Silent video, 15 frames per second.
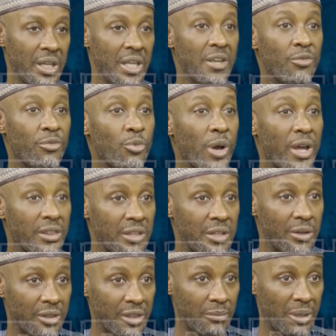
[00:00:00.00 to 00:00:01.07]
If we're
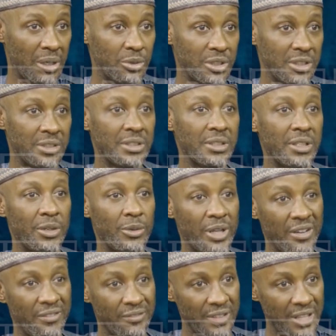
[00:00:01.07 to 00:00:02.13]
serious about it, they would
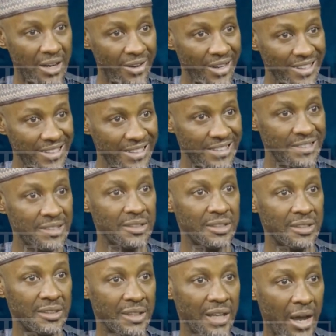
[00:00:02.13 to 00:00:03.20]
have directed
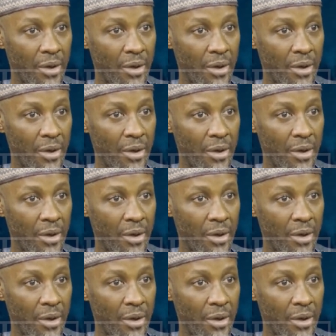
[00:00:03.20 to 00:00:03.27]
the mm.